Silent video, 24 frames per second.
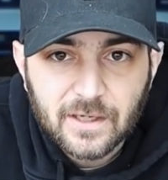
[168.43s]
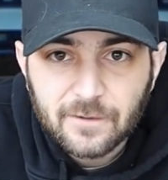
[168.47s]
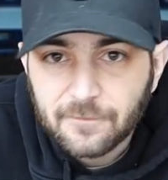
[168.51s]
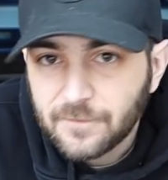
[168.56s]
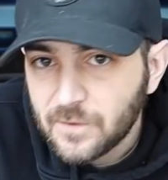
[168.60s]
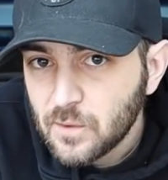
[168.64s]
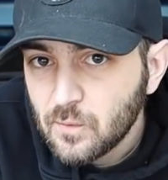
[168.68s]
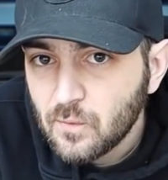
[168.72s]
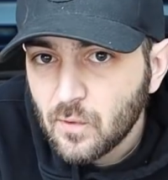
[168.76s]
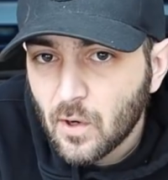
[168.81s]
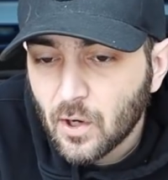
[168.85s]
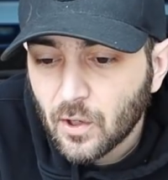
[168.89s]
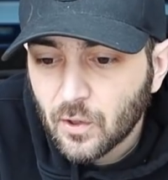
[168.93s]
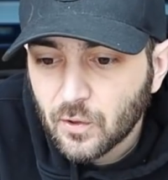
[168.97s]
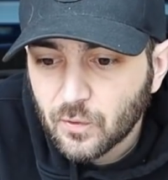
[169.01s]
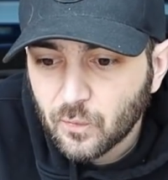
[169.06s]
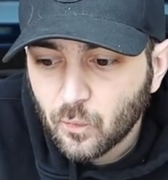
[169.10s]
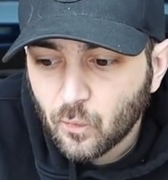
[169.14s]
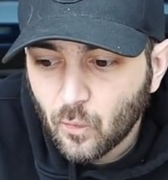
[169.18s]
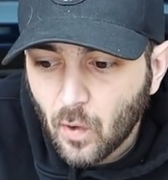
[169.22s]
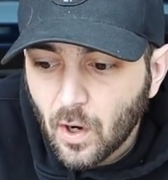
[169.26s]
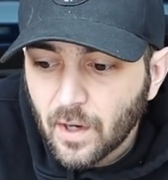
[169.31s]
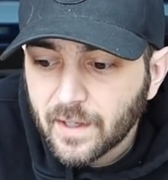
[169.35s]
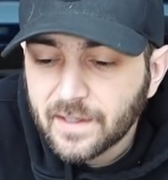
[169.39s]
If you are
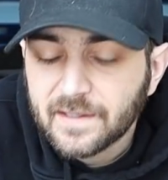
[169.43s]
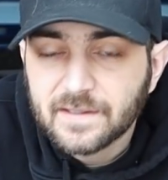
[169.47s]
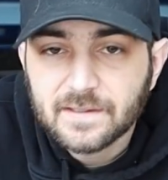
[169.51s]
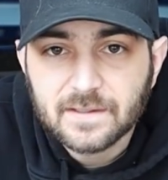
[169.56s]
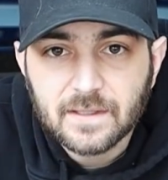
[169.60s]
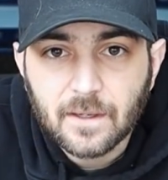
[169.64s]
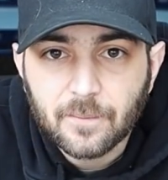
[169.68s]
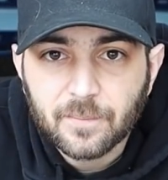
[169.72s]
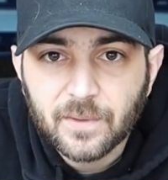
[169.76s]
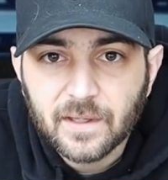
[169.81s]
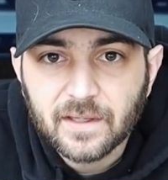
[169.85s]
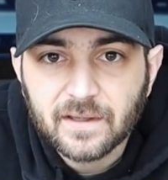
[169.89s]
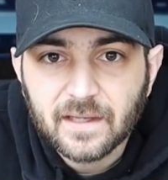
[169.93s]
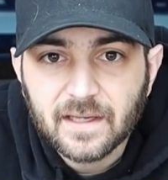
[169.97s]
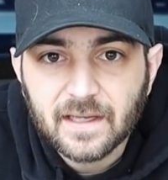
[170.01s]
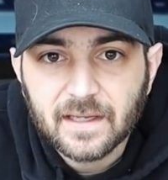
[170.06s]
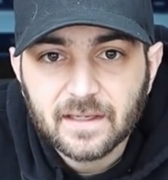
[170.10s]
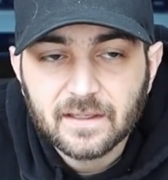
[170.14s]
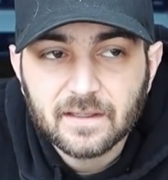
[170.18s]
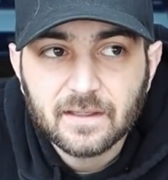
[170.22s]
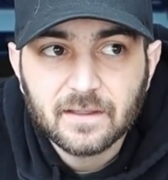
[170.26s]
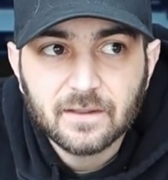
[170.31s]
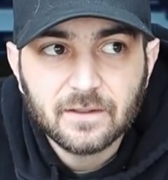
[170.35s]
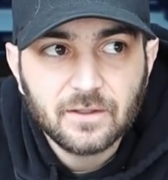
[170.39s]
wanting something
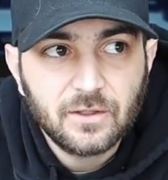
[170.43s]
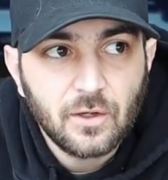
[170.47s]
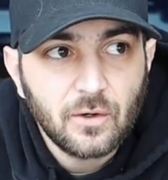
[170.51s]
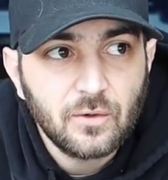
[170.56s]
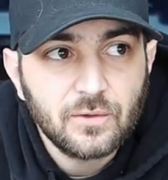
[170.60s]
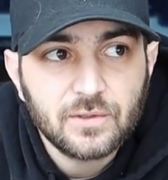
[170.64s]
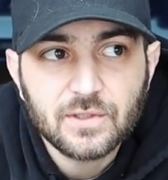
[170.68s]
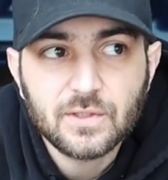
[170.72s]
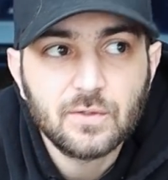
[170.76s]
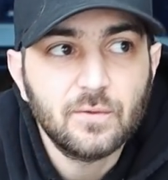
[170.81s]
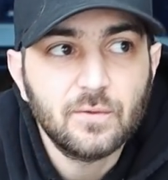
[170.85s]
that goes